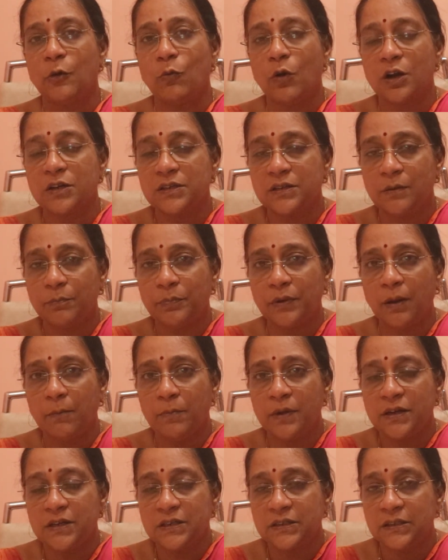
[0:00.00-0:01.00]
The WhatsApp
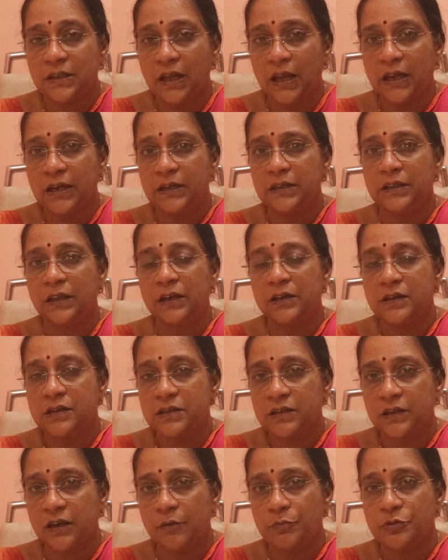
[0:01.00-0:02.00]
number is there in the
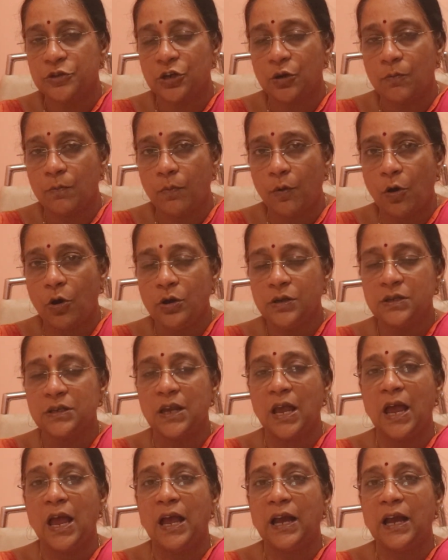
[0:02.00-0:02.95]
description box.